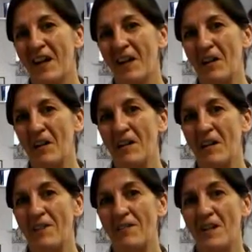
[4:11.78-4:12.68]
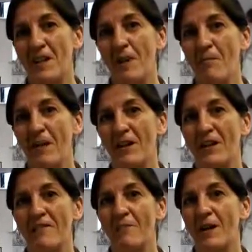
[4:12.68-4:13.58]
And I've done a
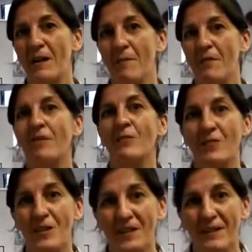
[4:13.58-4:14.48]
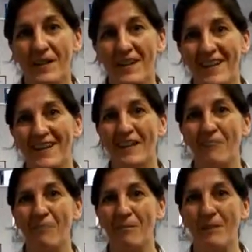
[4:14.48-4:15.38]
balcony for my mother-in-law too,
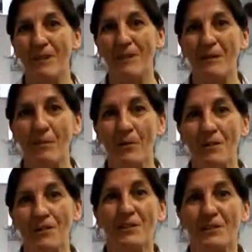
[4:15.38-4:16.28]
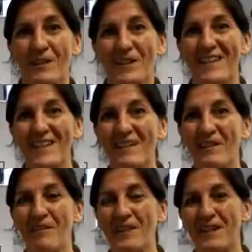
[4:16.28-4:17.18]
and replanted her pots too.
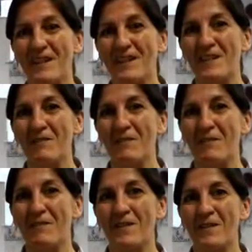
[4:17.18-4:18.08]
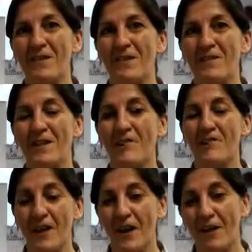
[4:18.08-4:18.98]
So that's what I've achieved so
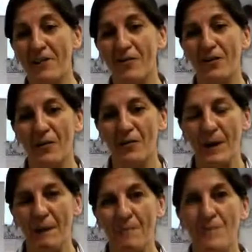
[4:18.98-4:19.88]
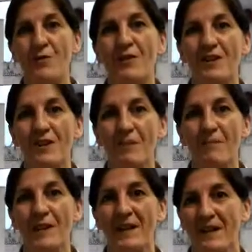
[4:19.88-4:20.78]
far. I also, drawings are a
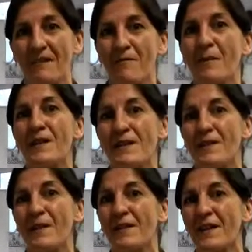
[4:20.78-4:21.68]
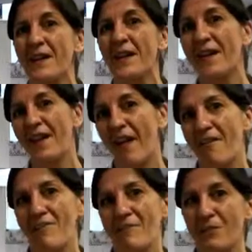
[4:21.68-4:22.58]
big thing for me, so I've
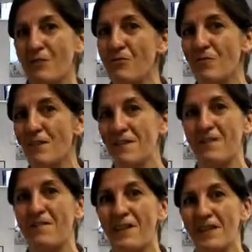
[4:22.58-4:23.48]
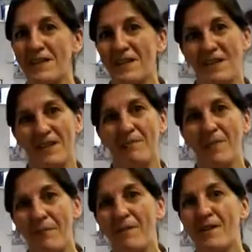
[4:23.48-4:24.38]
carried on with the drawing side of things because that's a
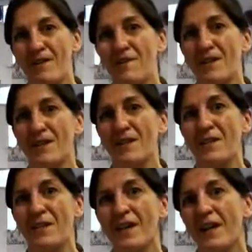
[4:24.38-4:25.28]
big part of what I do.